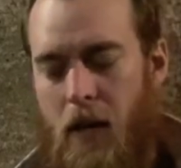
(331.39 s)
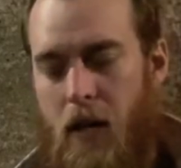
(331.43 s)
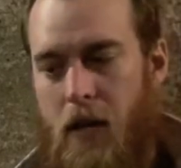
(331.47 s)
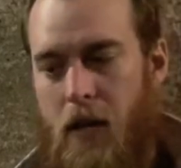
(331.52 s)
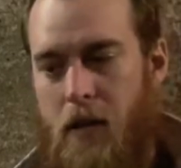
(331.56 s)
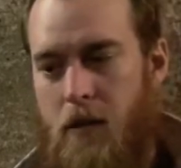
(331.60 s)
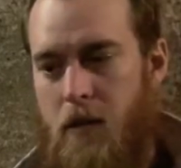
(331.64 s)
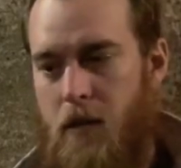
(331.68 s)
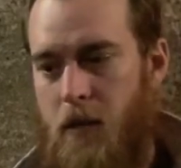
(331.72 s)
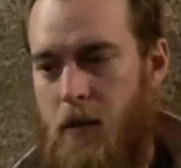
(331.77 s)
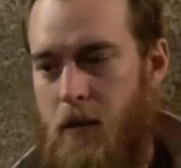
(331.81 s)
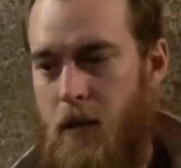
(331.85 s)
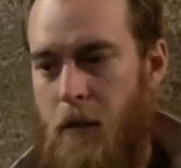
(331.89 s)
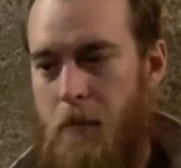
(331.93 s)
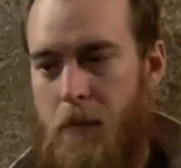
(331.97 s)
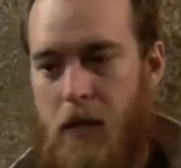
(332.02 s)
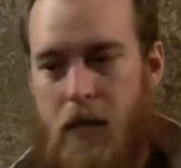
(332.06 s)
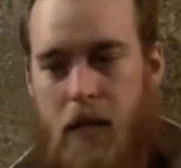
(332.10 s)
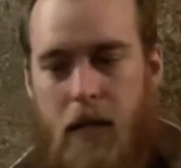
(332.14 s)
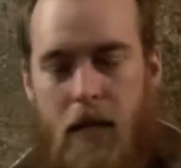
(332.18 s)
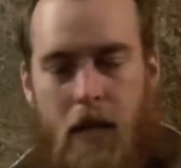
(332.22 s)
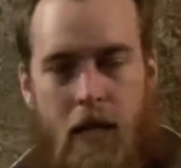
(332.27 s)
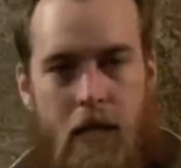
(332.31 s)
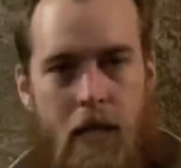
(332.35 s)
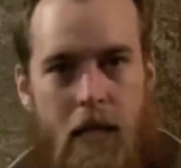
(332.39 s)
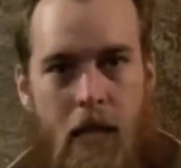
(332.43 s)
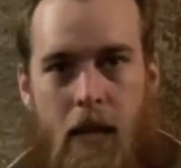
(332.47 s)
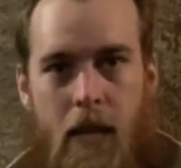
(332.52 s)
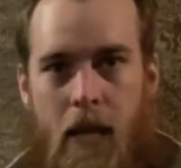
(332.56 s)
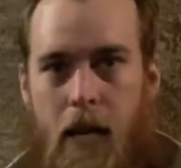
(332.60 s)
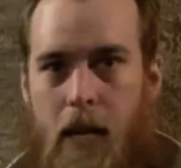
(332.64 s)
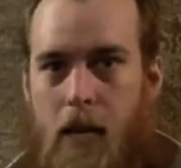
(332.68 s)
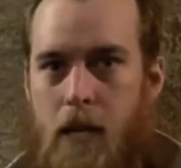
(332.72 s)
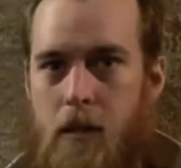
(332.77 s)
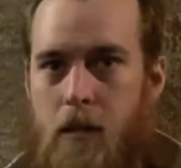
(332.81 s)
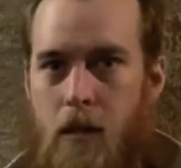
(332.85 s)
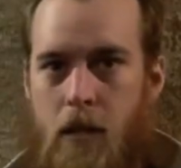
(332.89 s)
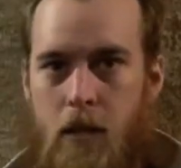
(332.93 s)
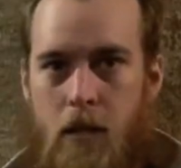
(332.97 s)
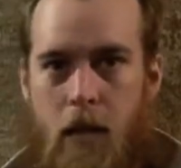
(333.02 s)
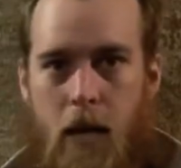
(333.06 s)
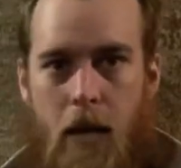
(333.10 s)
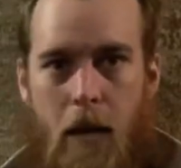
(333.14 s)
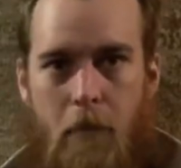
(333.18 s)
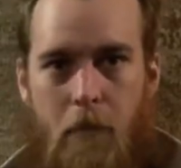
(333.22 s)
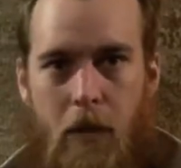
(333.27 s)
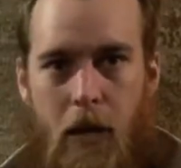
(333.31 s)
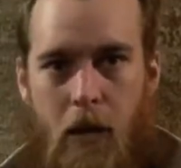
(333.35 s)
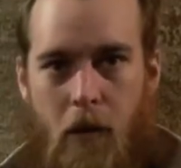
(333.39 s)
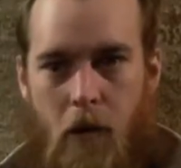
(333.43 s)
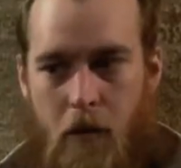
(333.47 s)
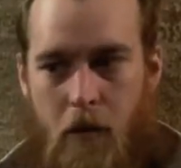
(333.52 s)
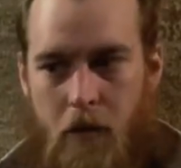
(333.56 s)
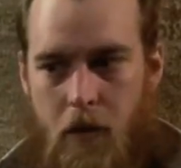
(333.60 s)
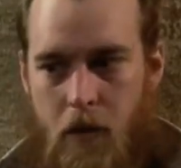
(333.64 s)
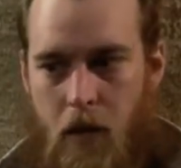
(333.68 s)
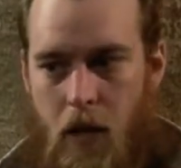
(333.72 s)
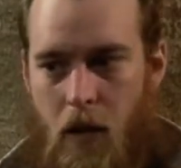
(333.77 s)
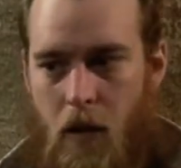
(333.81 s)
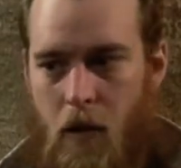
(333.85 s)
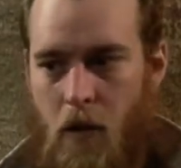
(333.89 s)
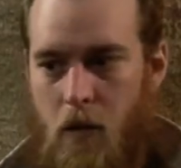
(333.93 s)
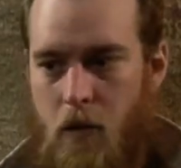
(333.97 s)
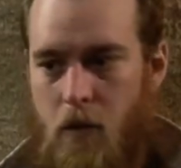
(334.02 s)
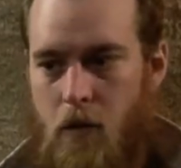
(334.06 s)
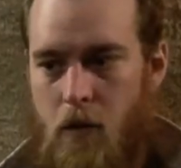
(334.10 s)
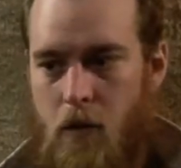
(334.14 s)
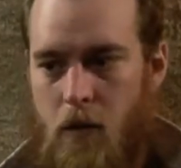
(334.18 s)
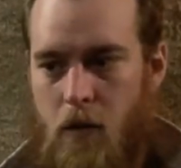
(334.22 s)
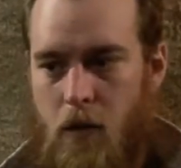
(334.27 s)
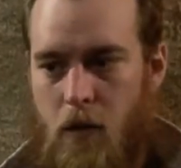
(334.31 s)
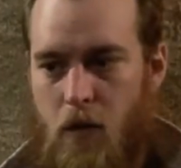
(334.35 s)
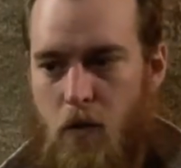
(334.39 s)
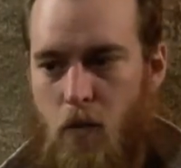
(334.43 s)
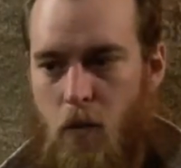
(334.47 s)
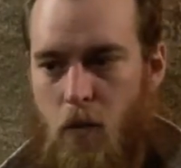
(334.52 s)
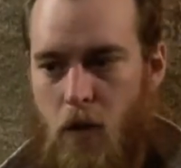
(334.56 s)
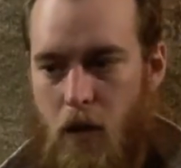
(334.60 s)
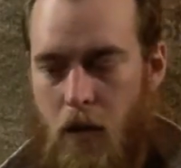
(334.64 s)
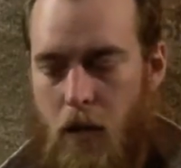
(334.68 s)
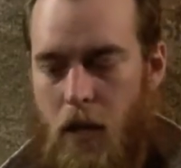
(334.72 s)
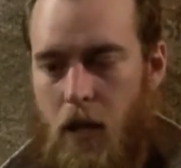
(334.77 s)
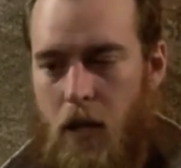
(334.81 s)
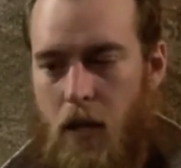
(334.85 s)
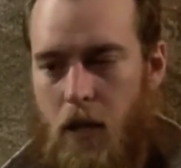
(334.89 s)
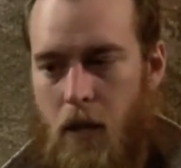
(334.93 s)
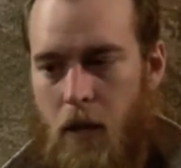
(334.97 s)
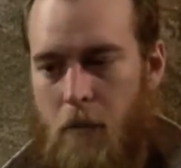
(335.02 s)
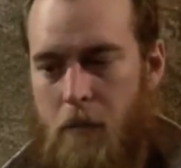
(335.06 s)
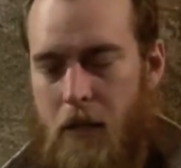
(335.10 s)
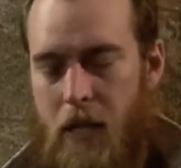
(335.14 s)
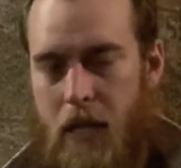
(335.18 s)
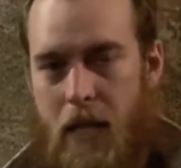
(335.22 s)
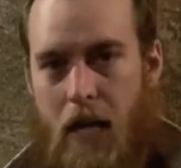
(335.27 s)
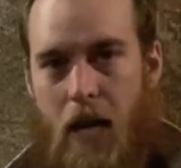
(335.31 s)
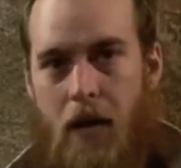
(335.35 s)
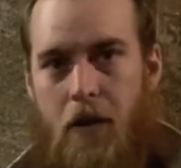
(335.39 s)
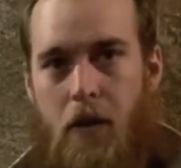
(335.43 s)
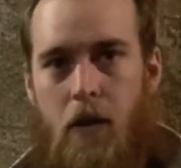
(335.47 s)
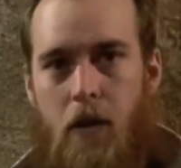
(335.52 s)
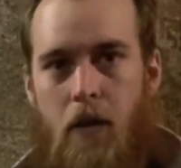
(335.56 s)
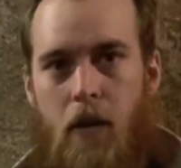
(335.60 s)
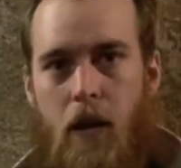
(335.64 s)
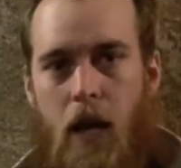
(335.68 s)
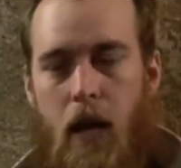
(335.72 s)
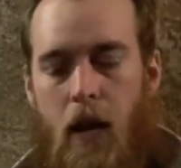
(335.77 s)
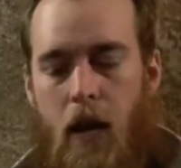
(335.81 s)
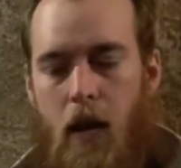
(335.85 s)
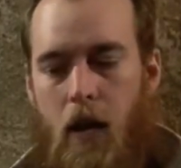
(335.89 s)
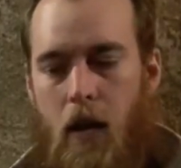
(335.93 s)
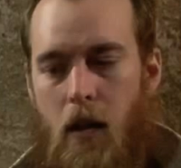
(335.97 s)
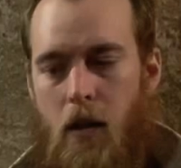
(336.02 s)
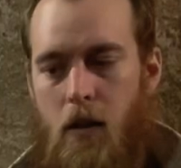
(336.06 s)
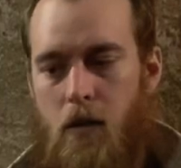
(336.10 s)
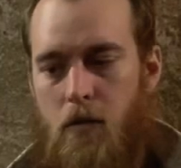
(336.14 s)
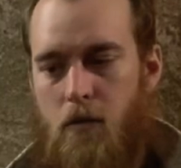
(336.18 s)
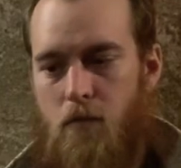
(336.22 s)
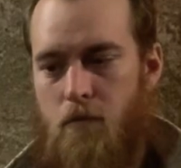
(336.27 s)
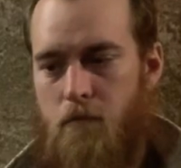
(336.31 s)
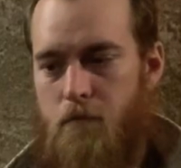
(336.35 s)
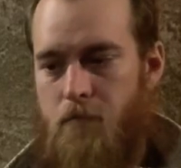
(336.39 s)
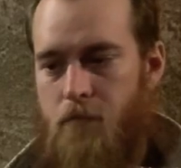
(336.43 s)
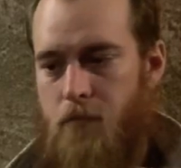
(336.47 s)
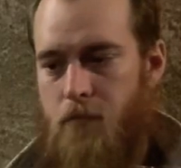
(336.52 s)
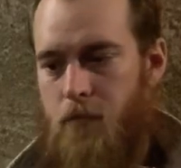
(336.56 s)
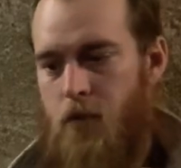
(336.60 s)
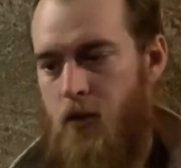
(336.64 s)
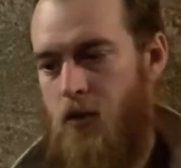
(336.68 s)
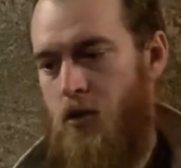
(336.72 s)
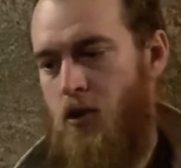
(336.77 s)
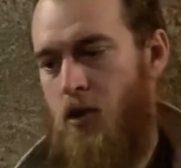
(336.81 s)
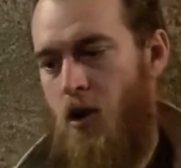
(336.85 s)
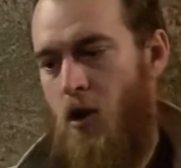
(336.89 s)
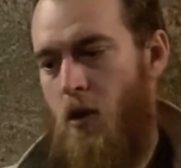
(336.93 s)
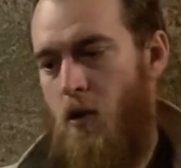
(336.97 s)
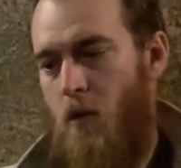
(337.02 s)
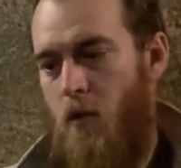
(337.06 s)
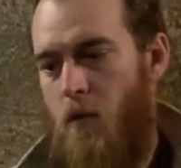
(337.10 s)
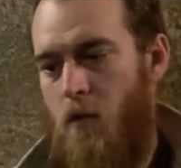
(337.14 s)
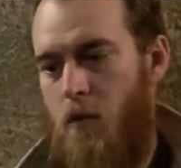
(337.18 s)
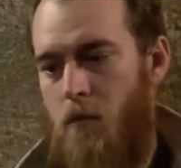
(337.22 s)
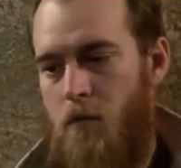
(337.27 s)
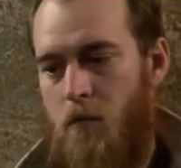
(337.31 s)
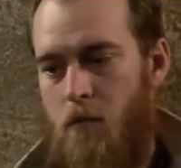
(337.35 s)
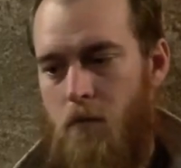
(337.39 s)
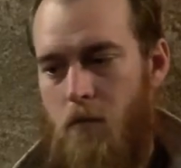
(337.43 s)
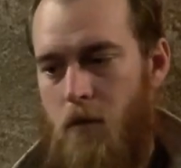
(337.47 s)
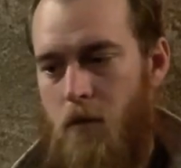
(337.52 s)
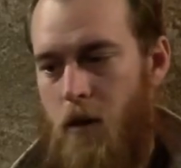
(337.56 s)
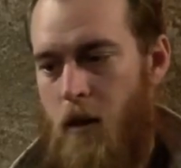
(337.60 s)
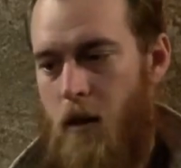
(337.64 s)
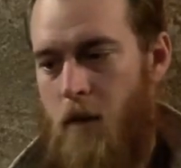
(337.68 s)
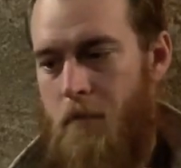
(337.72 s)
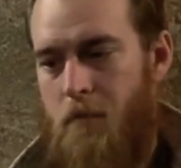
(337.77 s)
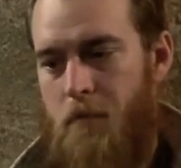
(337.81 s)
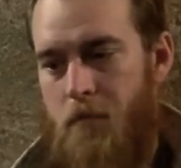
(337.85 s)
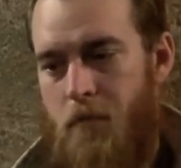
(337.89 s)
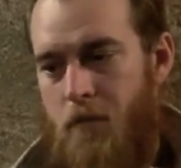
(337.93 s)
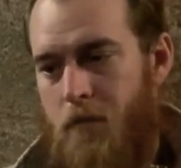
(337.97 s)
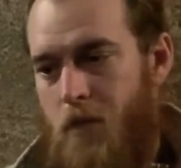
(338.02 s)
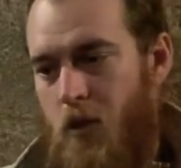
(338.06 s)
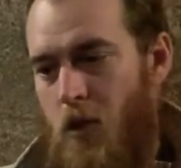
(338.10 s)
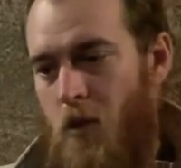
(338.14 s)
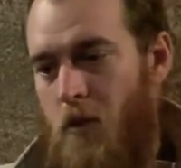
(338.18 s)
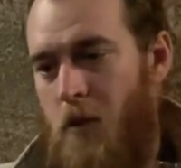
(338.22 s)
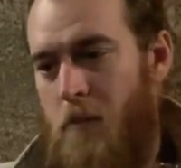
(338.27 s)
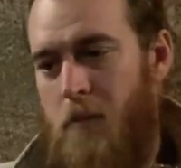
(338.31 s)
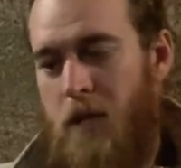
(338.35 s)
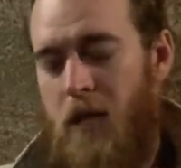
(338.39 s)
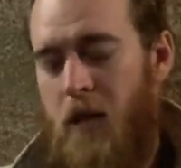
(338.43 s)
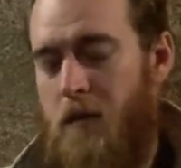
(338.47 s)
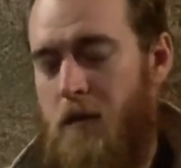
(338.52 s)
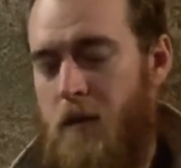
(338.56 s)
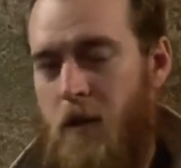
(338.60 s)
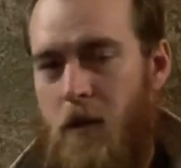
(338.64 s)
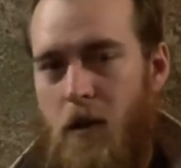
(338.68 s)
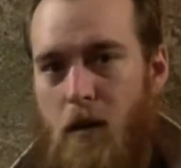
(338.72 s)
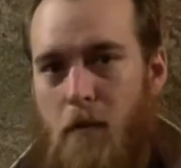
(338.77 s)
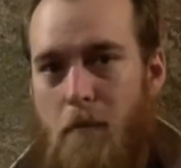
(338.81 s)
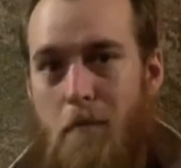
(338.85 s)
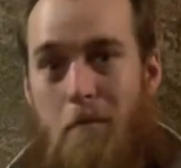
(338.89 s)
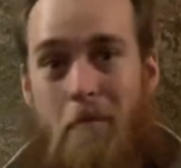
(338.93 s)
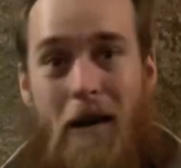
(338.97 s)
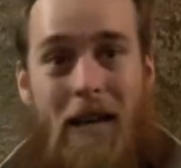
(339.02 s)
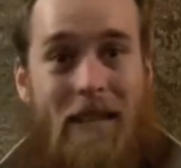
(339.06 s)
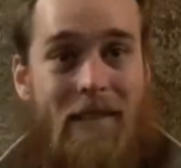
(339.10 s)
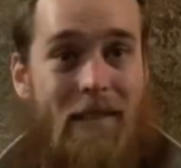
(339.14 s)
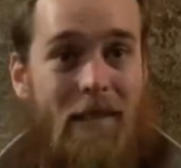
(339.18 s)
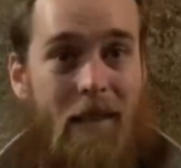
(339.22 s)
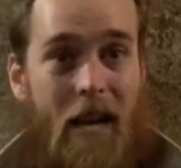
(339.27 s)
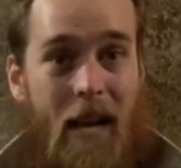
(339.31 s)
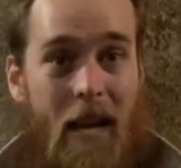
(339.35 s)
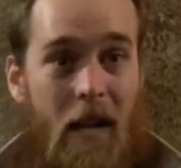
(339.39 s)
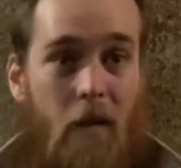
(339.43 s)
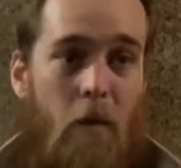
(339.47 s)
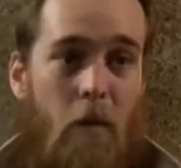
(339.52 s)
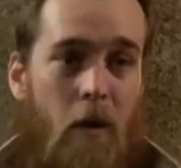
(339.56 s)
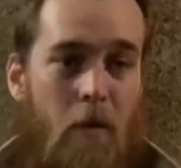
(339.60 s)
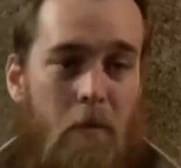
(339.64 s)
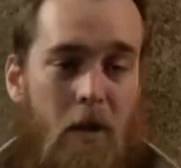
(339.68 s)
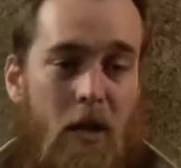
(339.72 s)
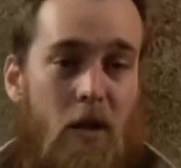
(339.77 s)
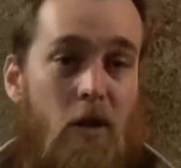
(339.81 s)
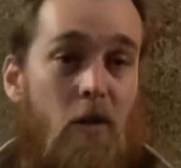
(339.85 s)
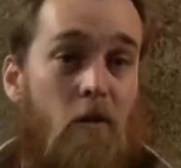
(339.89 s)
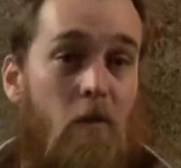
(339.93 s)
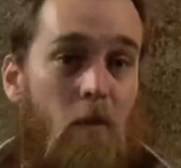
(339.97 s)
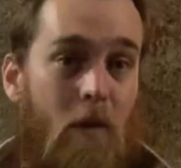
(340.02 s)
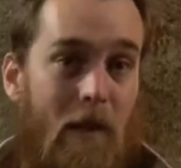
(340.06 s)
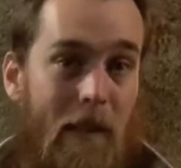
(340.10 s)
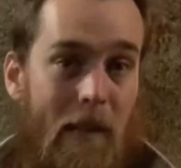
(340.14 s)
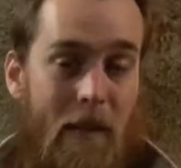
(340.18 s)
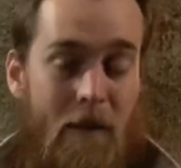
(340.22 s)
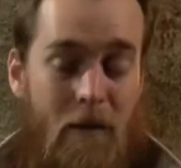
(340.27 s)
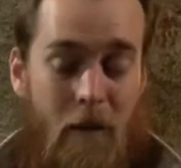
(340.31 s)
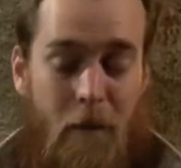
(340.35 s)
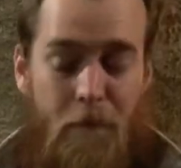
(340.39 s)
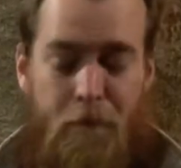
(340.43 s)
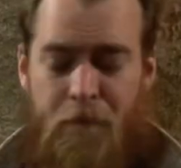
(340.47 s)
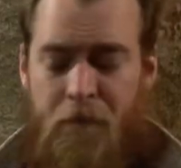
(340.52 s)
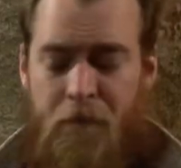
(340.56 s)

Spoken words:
And it's just something to extend that aging time, let all those characteristics really come together and show themselves in their best light when we do release it.